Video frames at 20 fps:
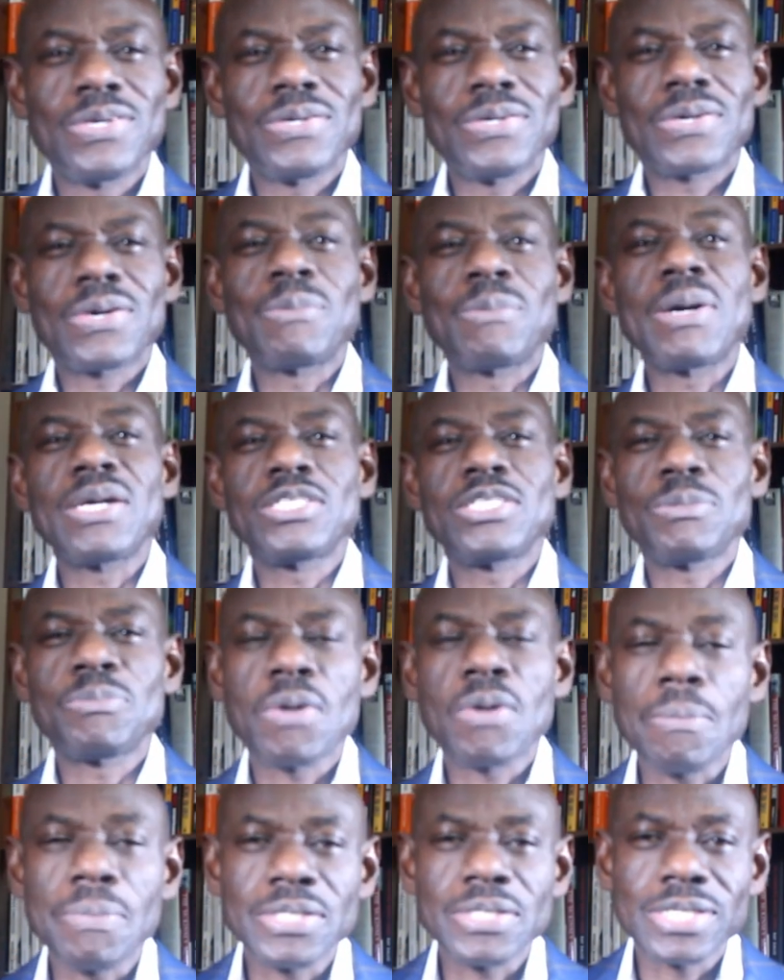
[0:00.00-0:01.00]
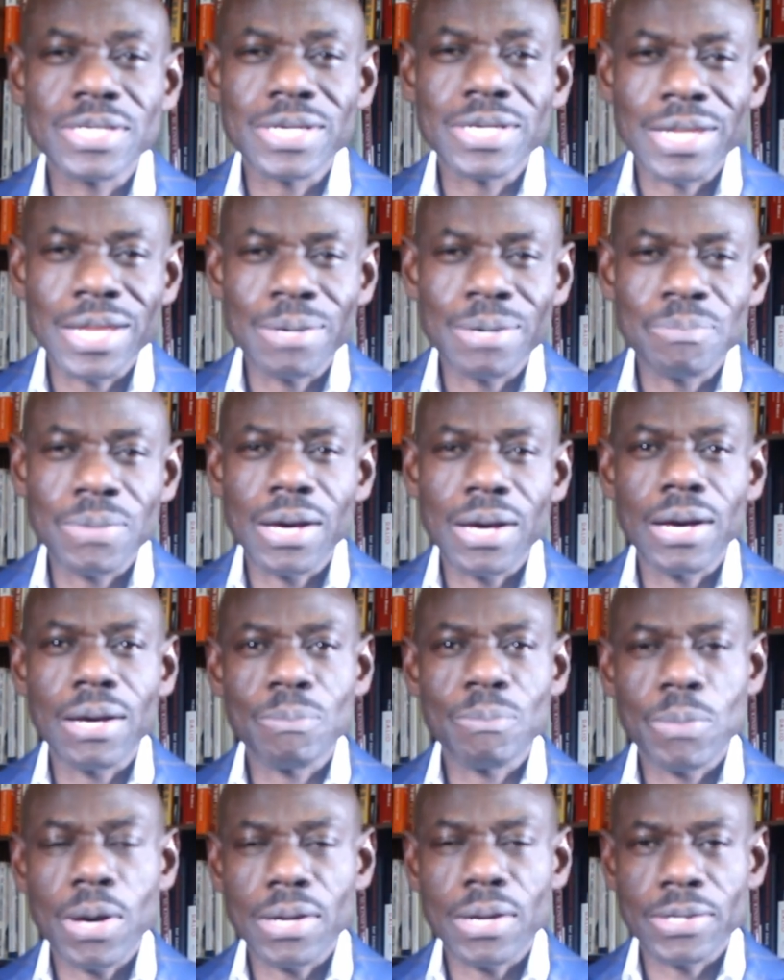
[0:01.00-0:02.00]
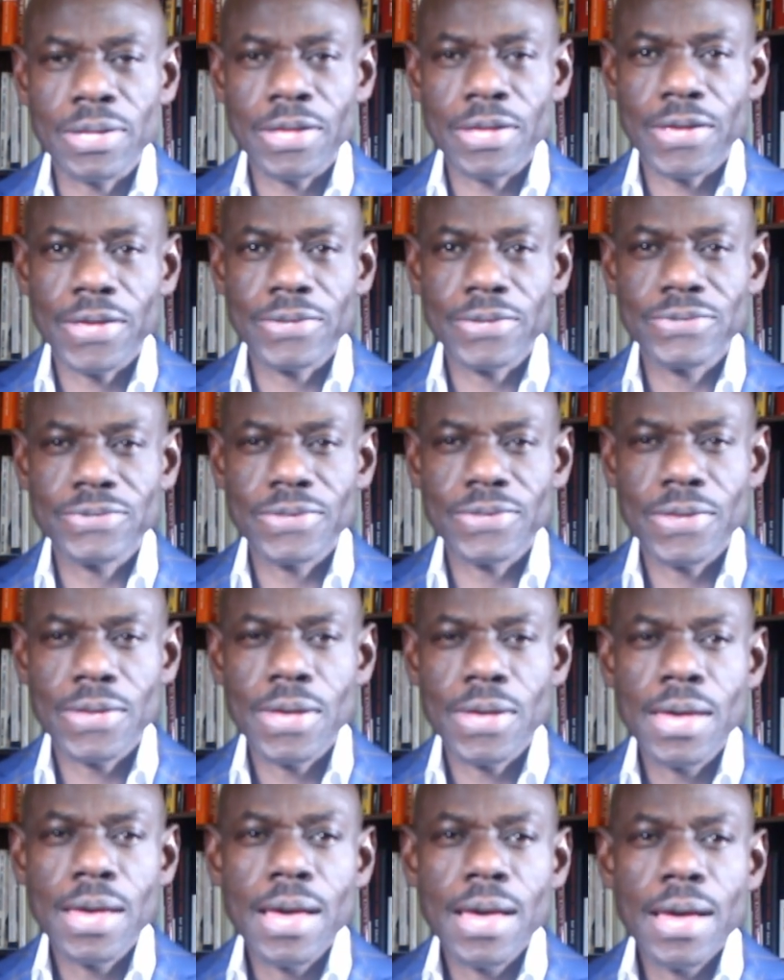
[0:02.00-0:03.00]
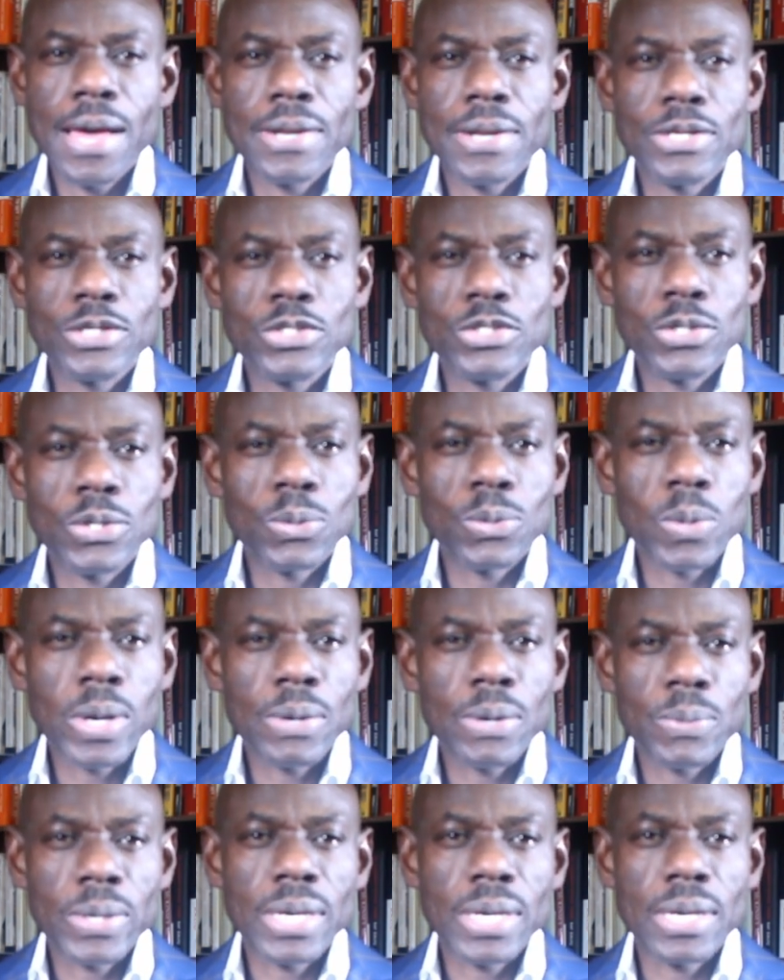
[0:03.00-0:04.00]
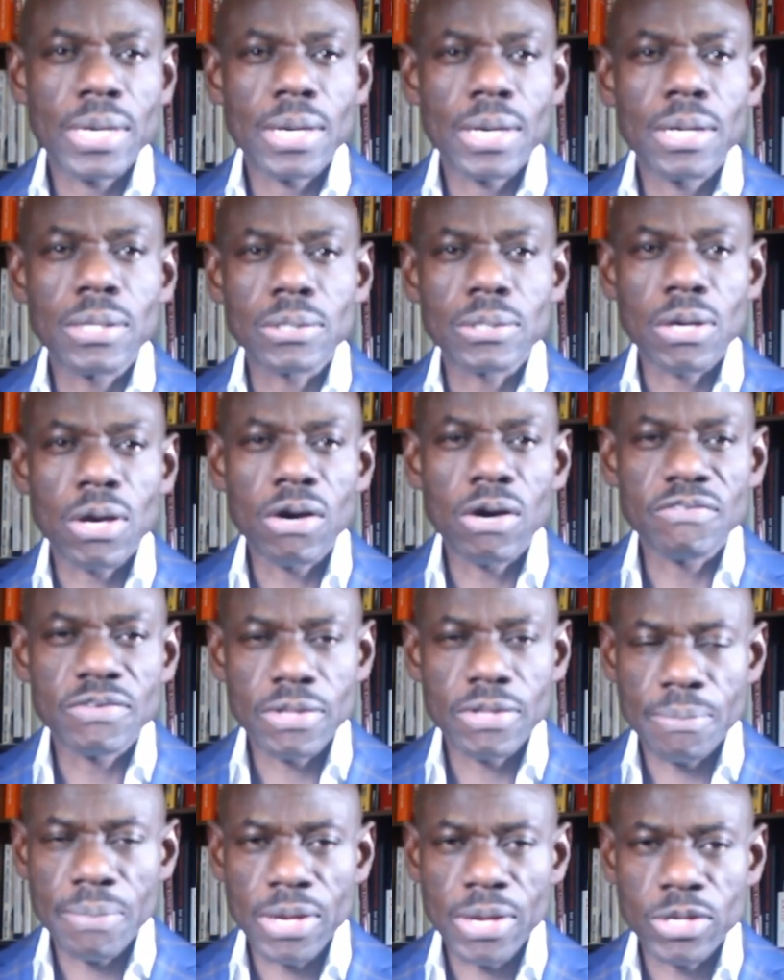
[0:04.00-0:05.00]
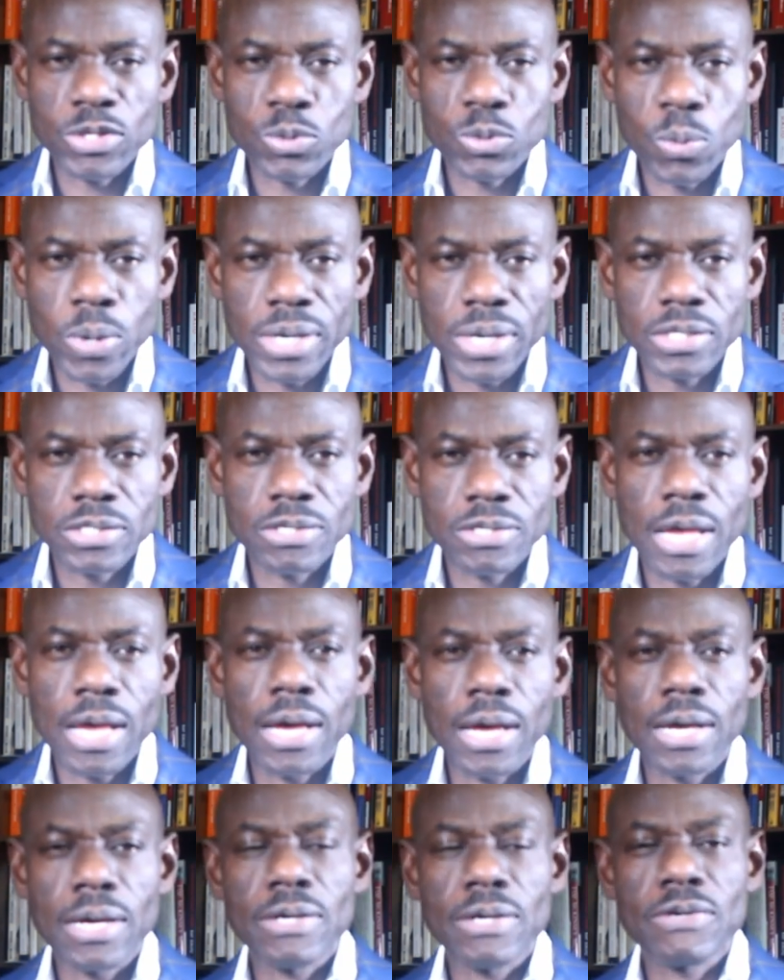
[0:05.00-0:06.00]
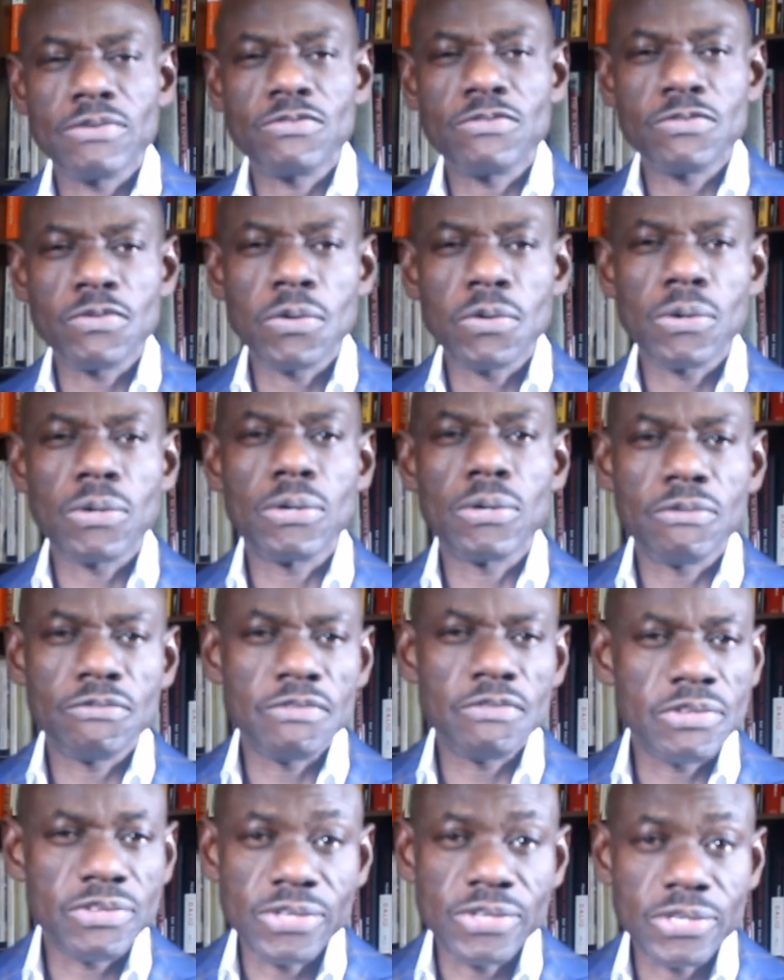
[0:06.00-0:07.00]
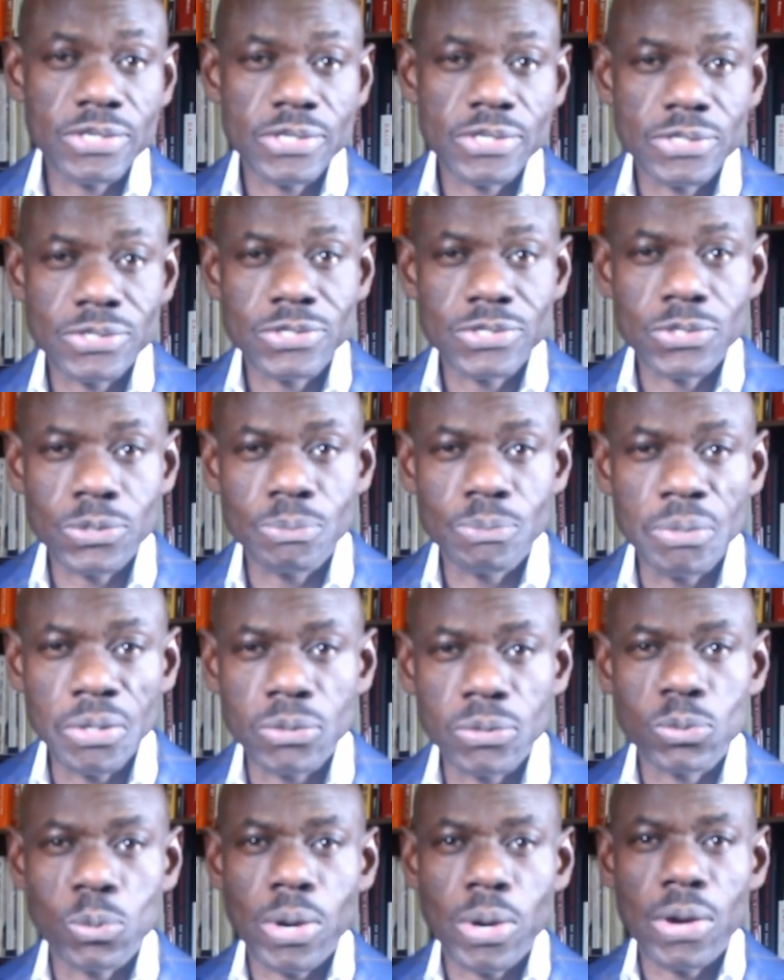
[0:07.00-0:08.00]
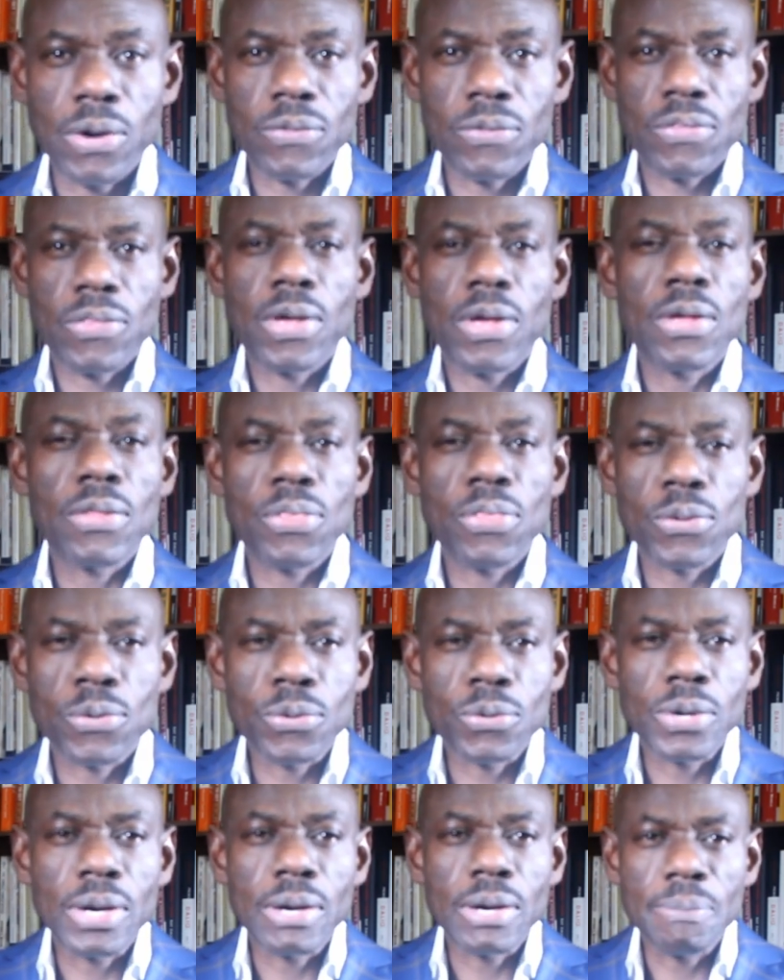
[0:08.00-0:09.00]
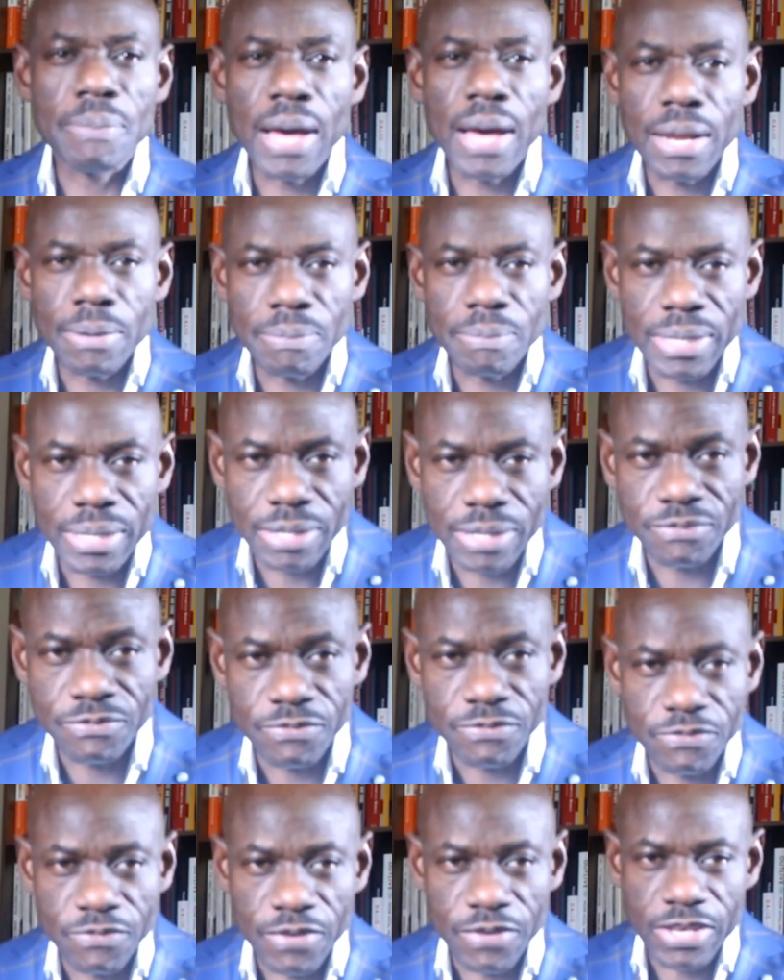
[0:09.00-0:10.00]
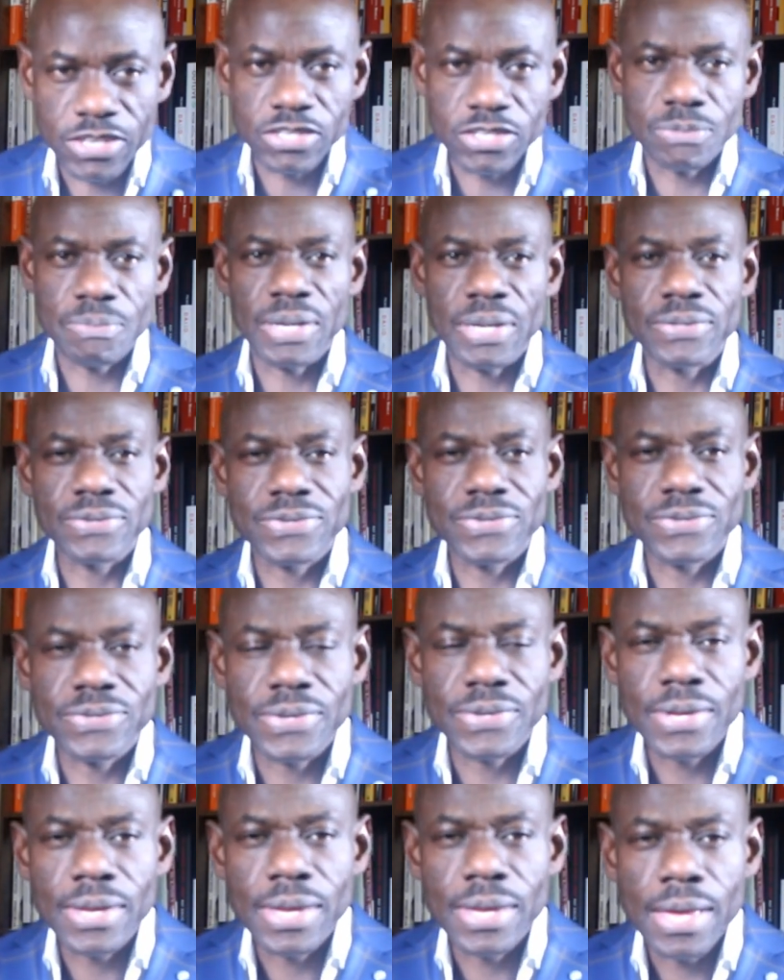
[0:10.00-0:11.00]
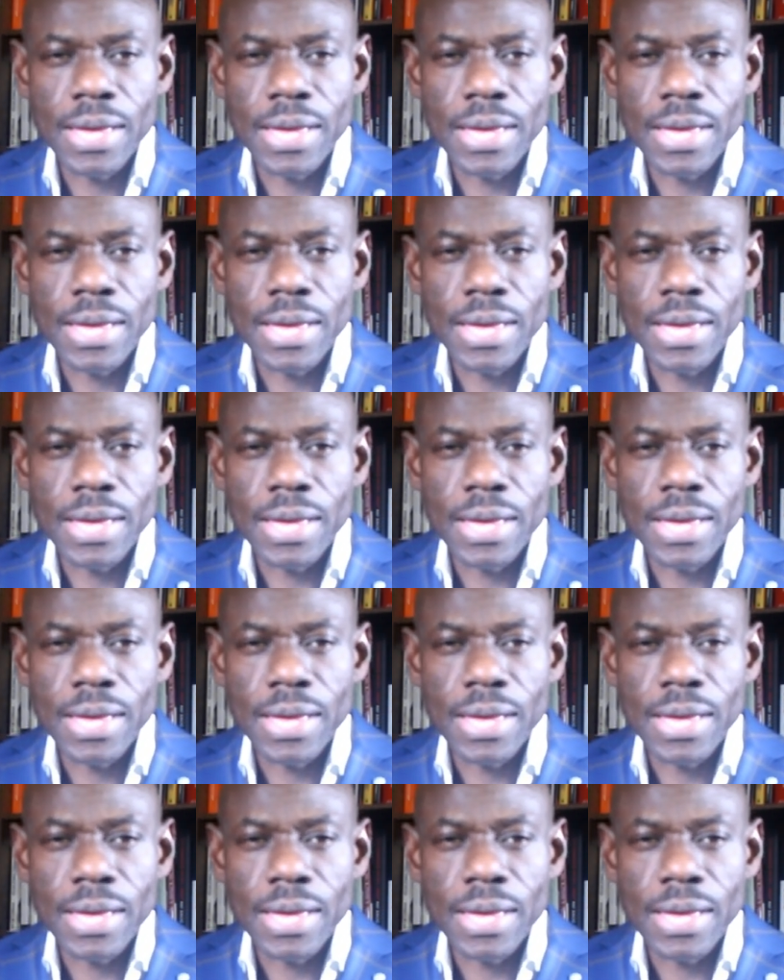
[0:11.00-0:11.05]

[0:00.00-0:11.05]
to Commercial Property Club podcast, the show where we uncover the best ways for physicians to build wealth through apartment investments.